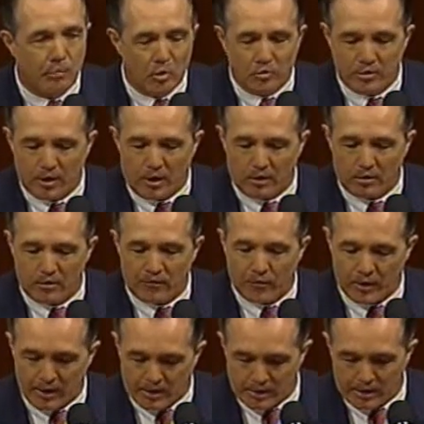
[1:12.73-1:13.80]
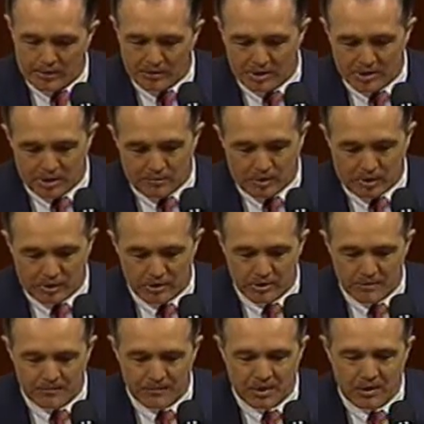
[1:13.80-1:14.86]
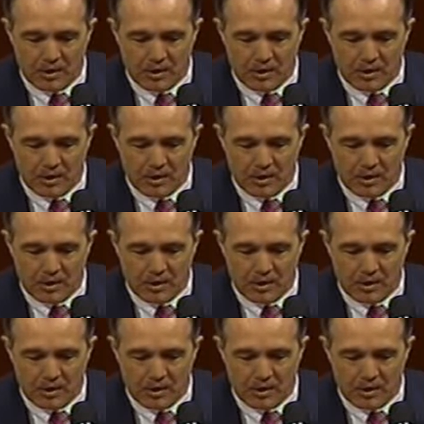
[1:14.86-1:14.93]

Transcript: boondoggle for economic stimulus.